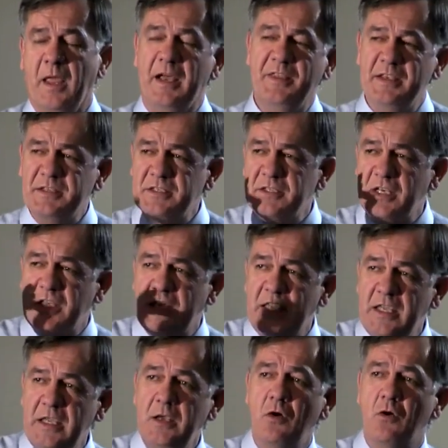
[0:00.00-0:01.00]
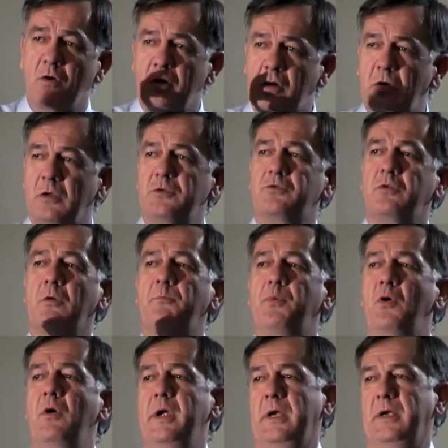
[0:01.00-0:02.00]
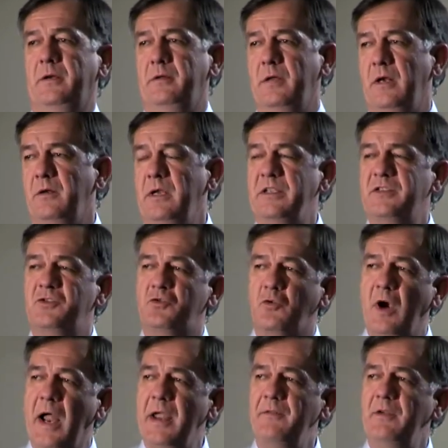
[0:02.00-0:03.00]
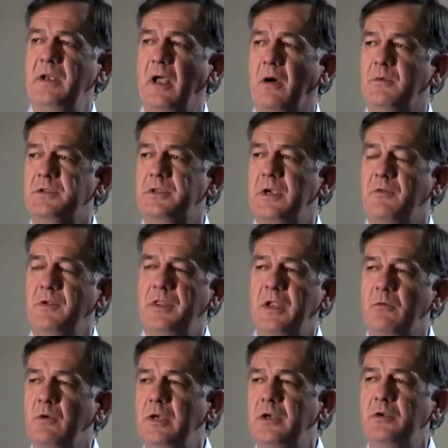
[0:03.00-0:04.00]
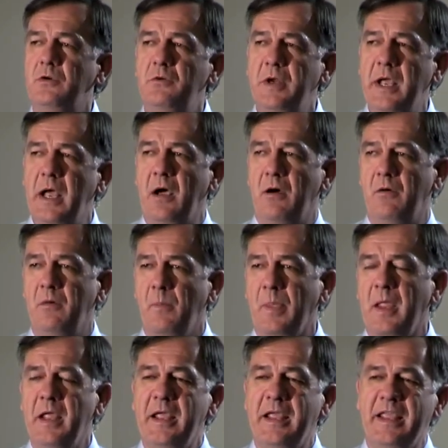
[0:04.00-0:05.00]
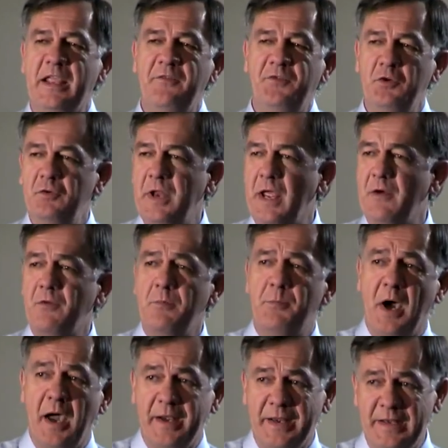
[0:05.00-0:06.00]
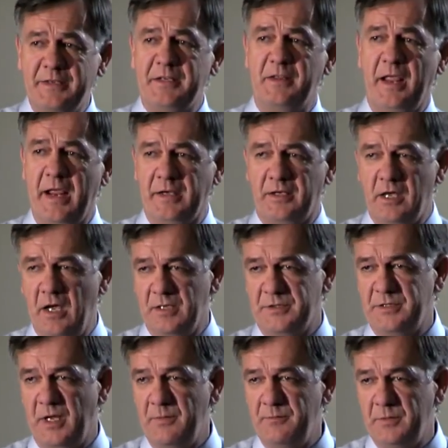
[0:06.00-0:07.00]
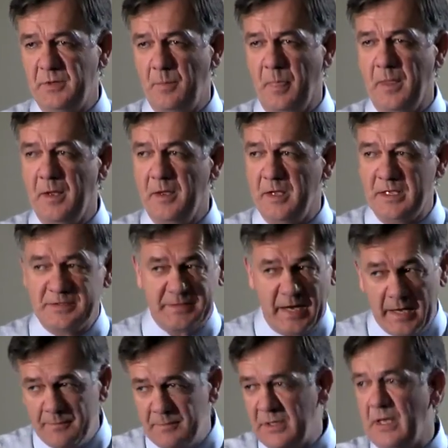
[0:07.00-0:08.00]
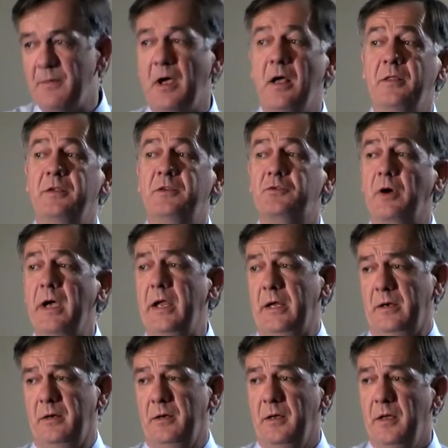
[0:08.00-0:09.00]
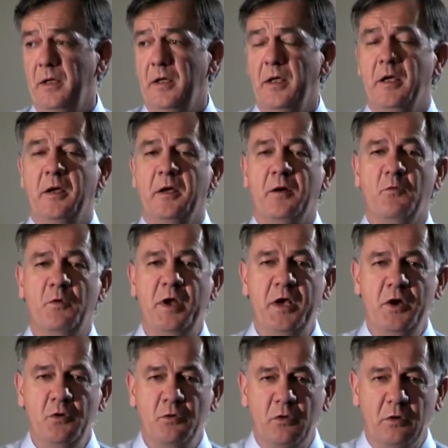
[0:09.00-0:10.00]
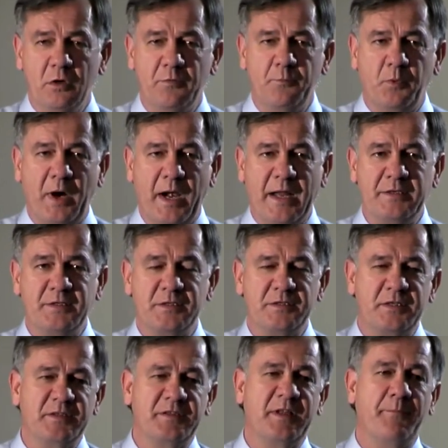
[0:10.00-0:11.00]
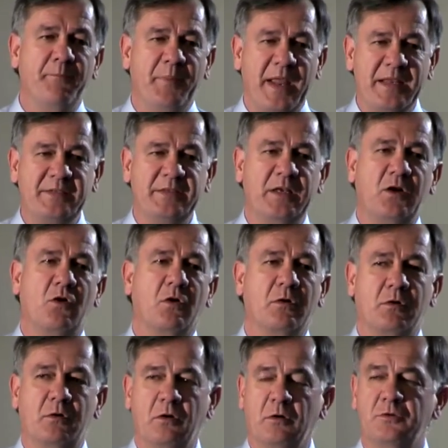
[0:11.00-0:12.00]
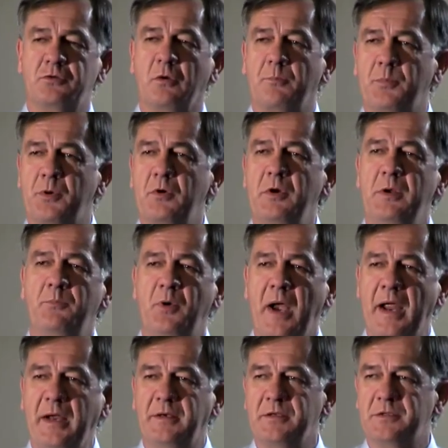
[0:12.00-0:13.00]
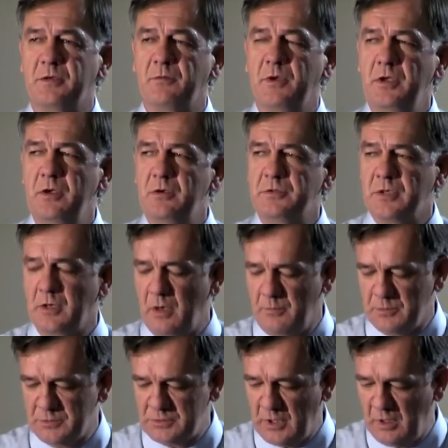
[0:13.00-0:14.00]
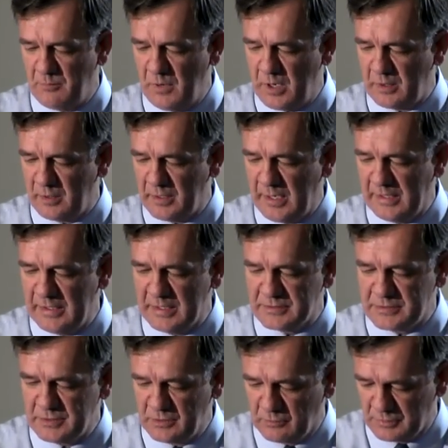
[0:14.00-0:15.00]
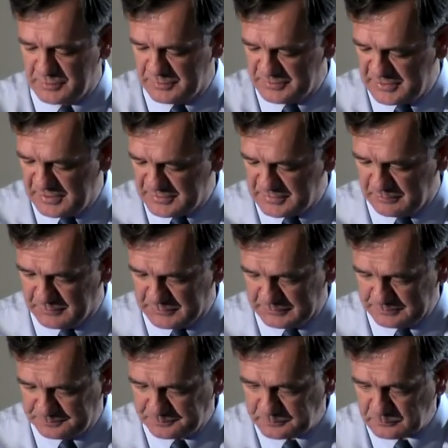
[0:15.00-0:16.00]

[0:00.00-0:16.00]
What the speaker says: And this is a key horticultural point that is driving almost everything we do now. If you never bought into that concept, it's time to get on the train. Renewal of branches is the basic horticultural pruning practice that we use on almost all modern high-density orchard systems.